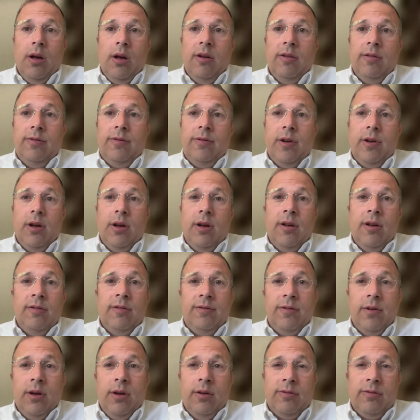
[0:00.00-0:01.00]

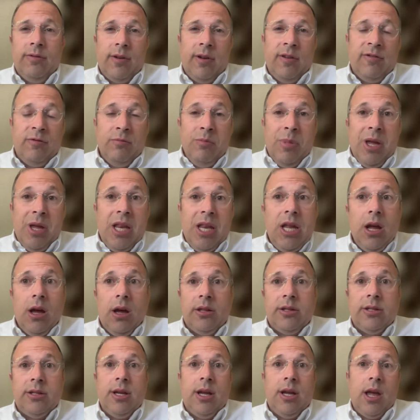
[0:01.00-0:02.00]
of
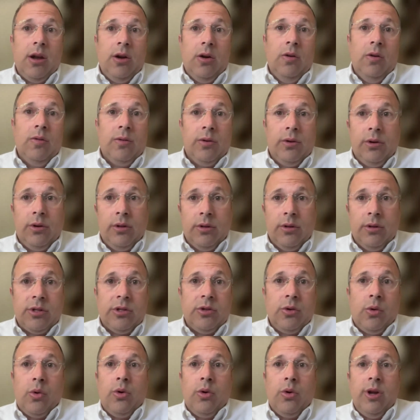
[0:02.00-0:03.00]
media to get over the
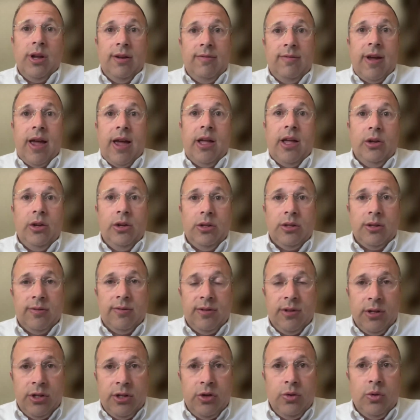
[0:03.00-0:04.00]
story and values
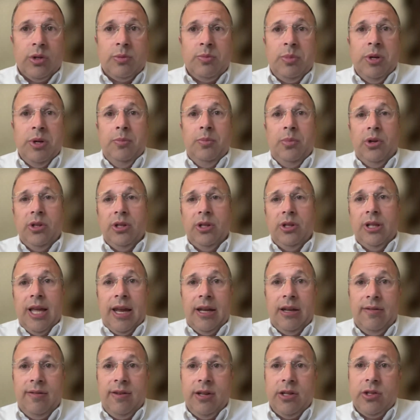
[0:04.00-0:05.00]
of the Jewish people in the
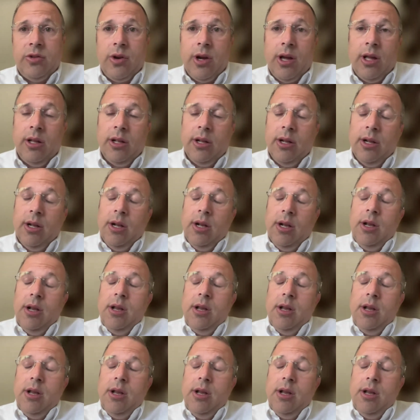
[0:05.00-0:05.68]
land of Israel.